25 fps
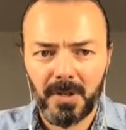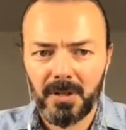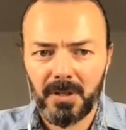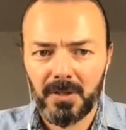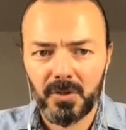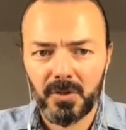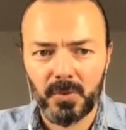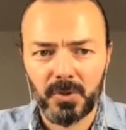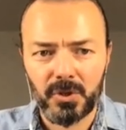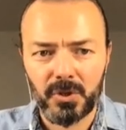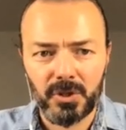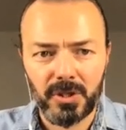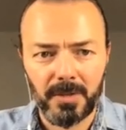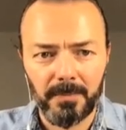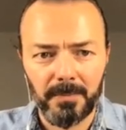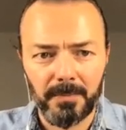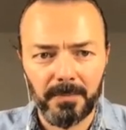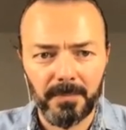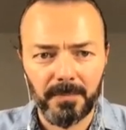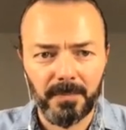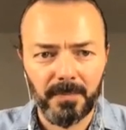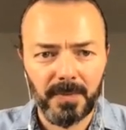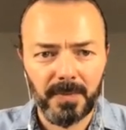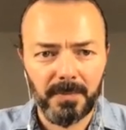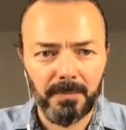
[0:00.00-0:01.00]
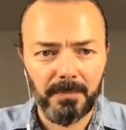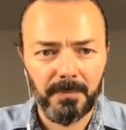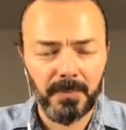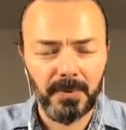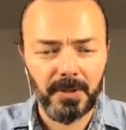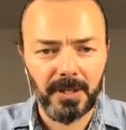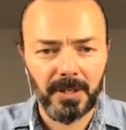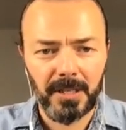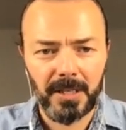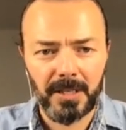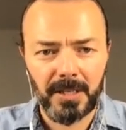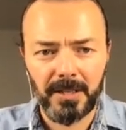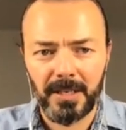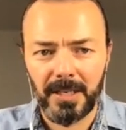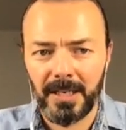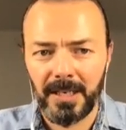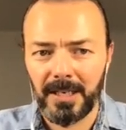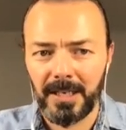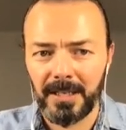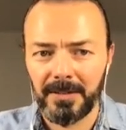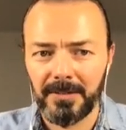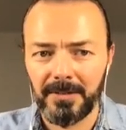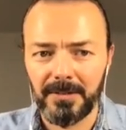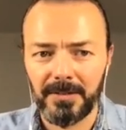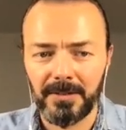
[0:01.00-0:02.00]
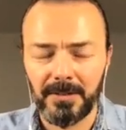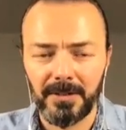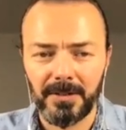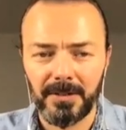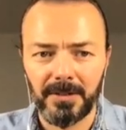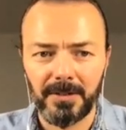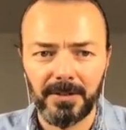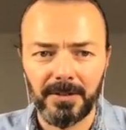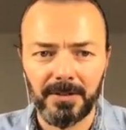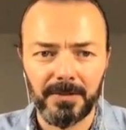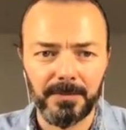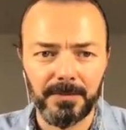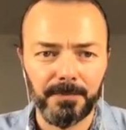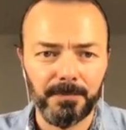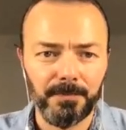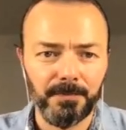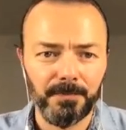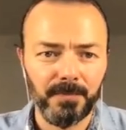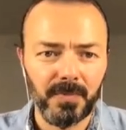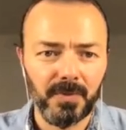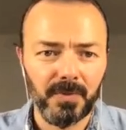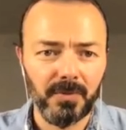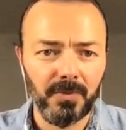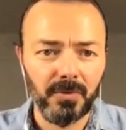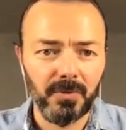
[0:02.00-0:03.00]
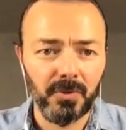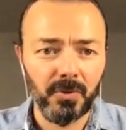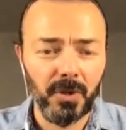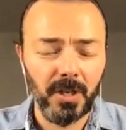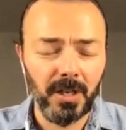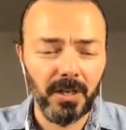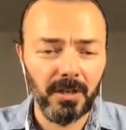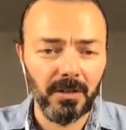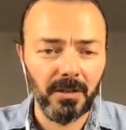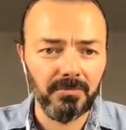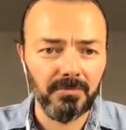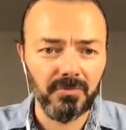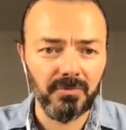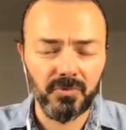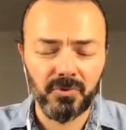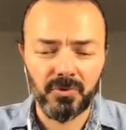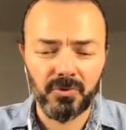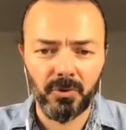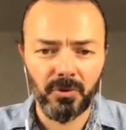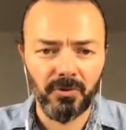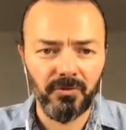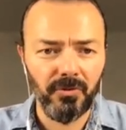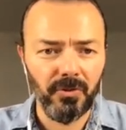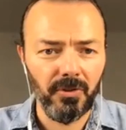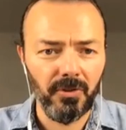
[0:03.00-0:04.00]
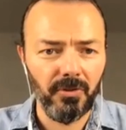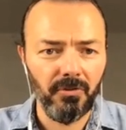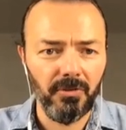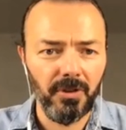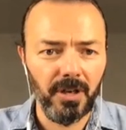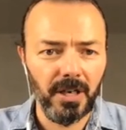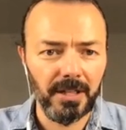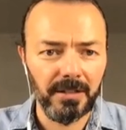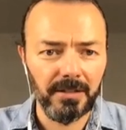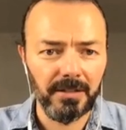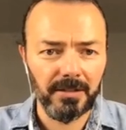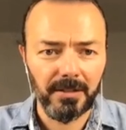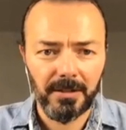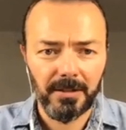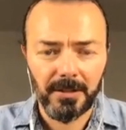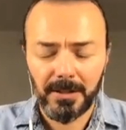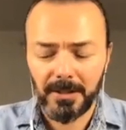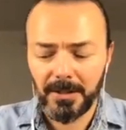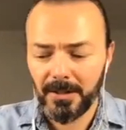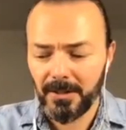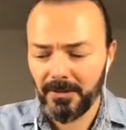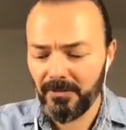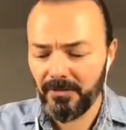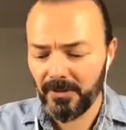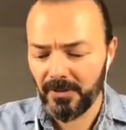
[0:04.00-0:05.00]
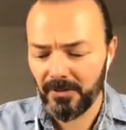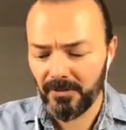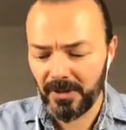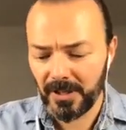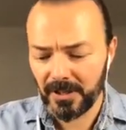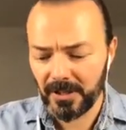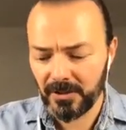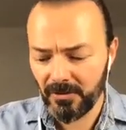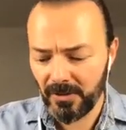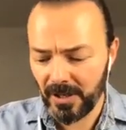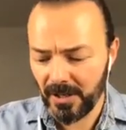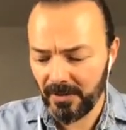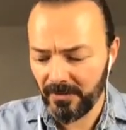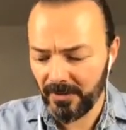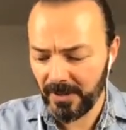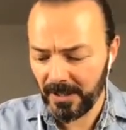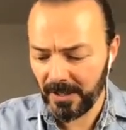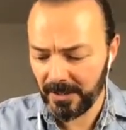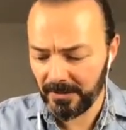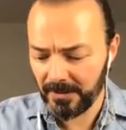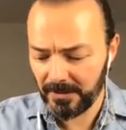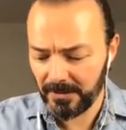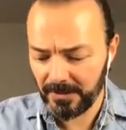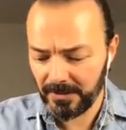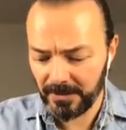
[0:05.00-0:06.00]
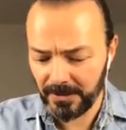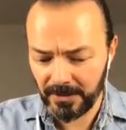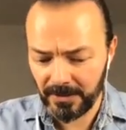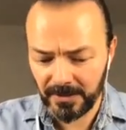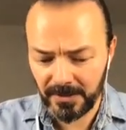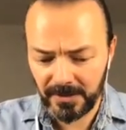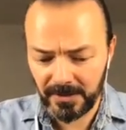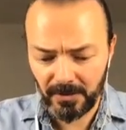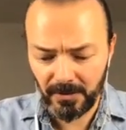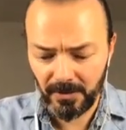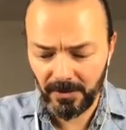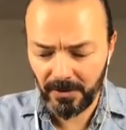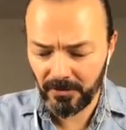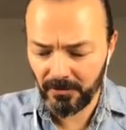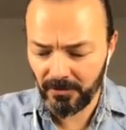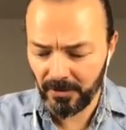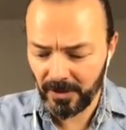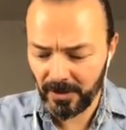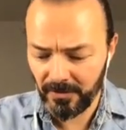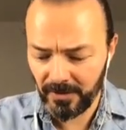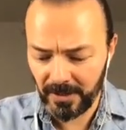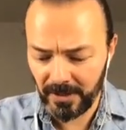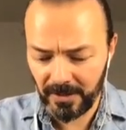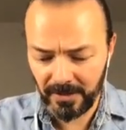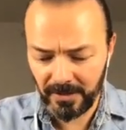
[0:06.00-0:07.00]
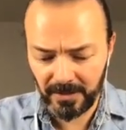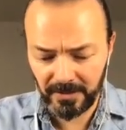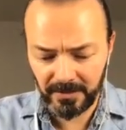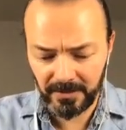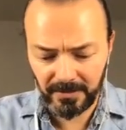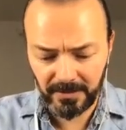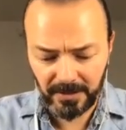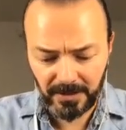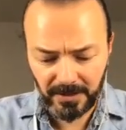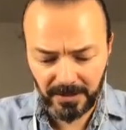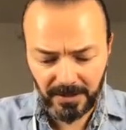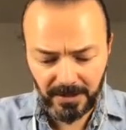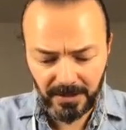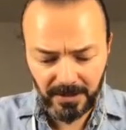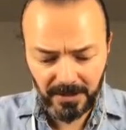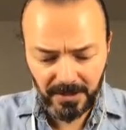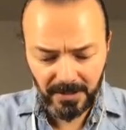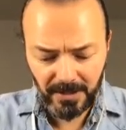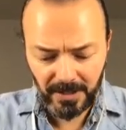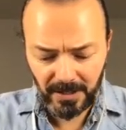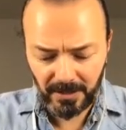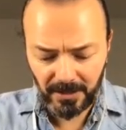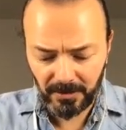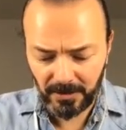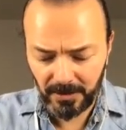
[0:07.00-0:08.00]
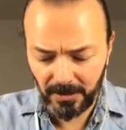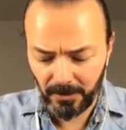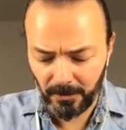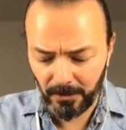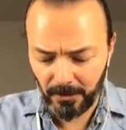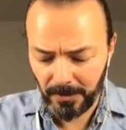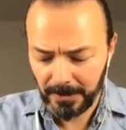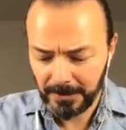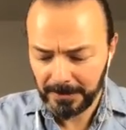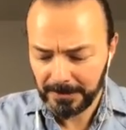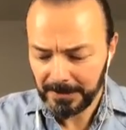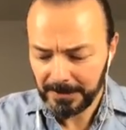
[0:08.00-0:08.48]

switch them together and uh, you have look for the right for the right driver and uh, install the driver and then there you go.